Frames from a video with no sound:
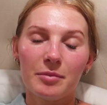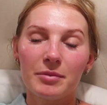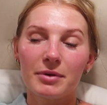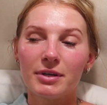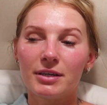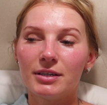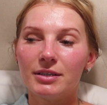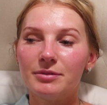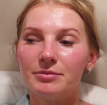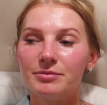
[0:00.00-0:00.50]
I'm
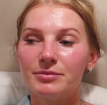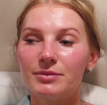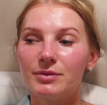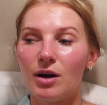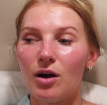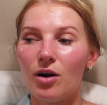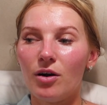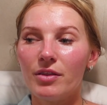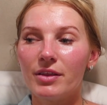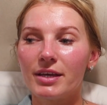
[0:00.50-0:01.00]
gonna
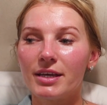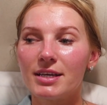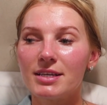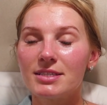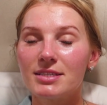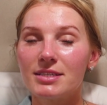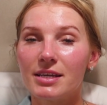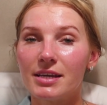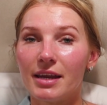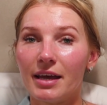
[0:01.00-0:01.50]
haul the
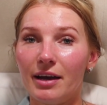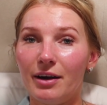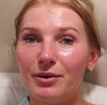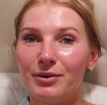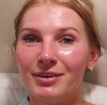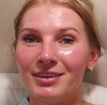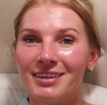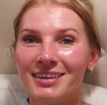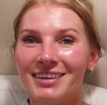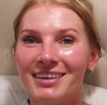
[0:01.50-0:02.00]
kids in
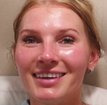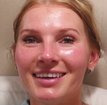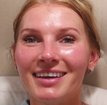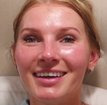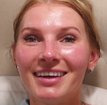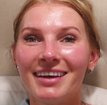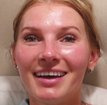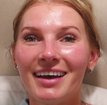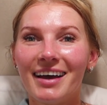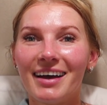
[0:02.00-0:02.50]
now
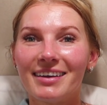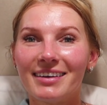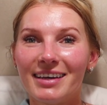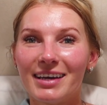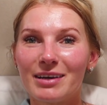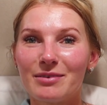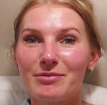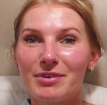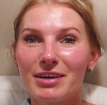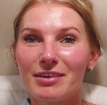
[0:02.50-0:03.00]
and get
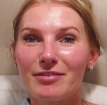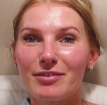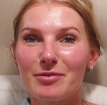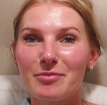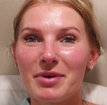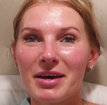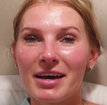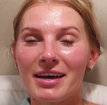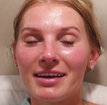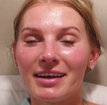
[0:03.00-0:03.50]
them ready for
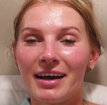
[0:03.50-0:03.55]
bed.